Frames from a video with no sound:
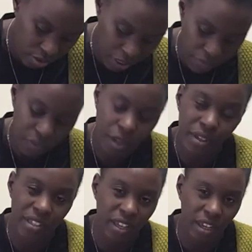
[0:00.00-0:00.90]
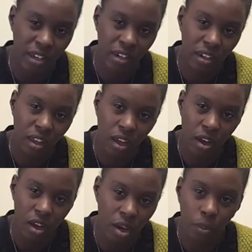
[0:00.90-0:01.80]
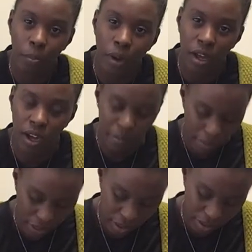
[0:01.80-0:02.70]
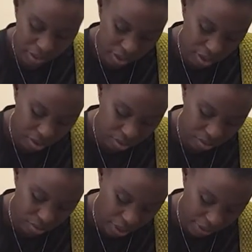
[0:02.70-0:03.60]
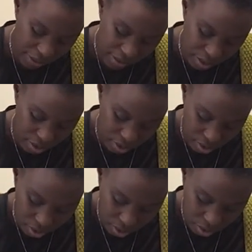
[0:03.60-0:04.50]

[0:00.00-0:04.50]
Even though it's on my iPad, I still like it to look